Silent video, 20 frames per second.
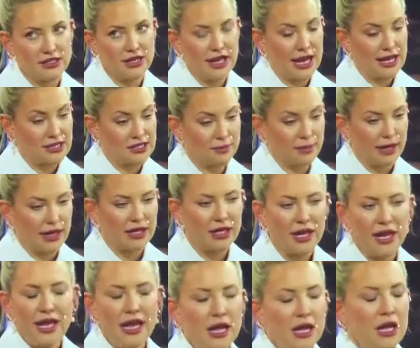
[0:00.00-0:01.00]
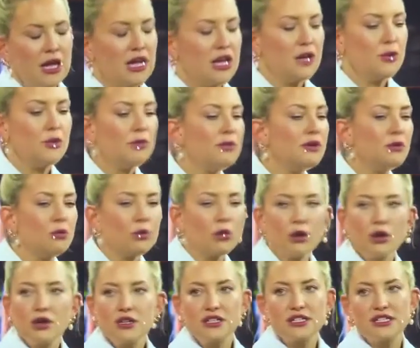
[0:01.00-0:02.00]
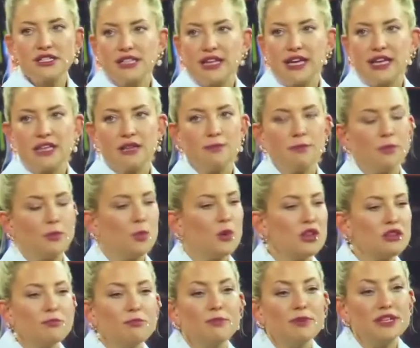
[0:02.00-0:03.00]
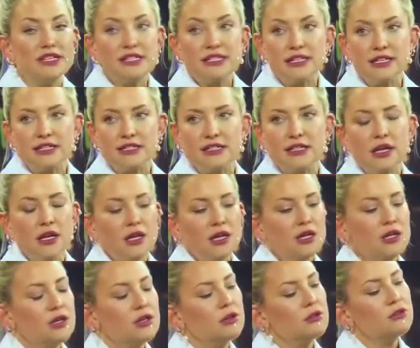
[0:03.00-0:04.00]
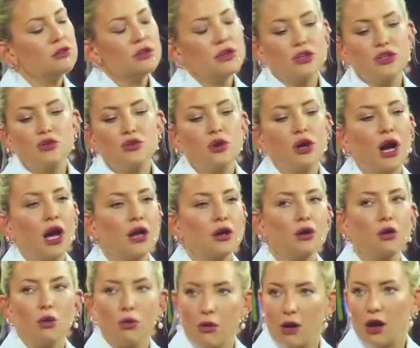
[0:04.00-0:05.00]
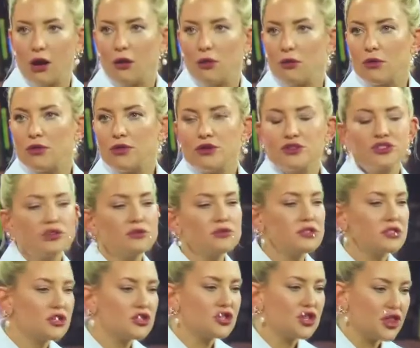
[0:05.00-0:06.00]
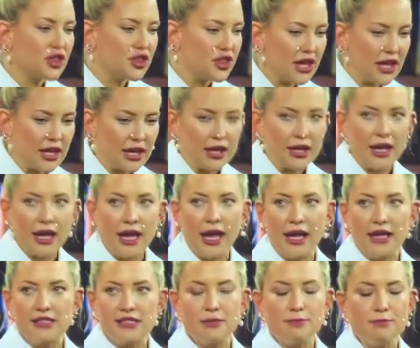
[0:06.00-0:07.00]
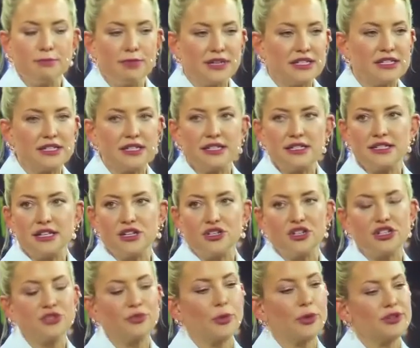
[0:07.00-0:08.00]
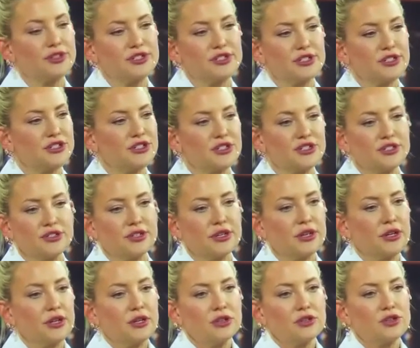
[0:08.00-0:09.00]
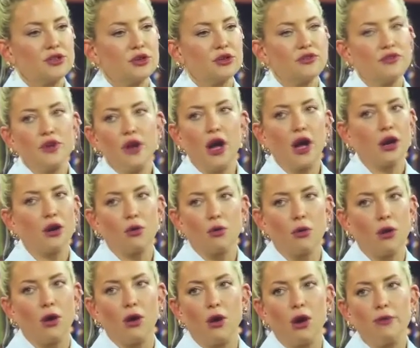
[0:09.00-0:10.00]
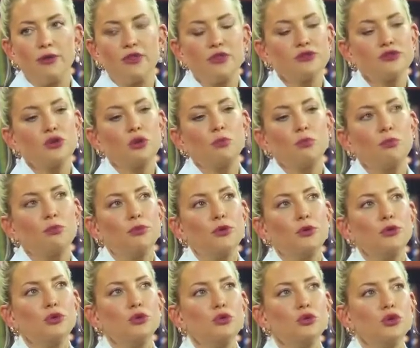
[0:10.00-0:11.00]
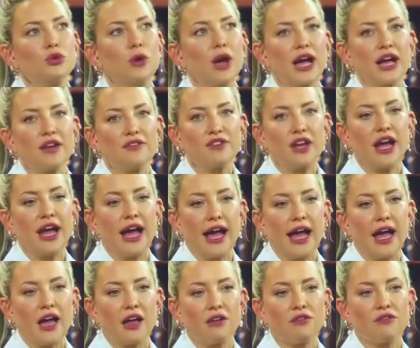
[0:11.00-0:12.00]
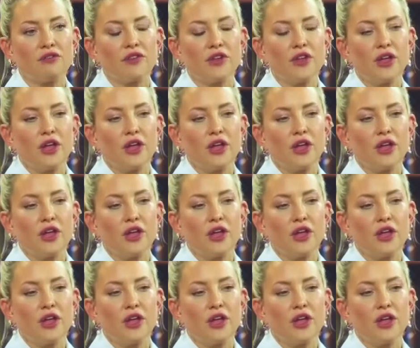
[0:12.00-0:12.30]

aspect. It would be wrong to say that with business, look, you got to grow. There's no such thing as a business that just wants to just sort of not grow. I mean, you have to have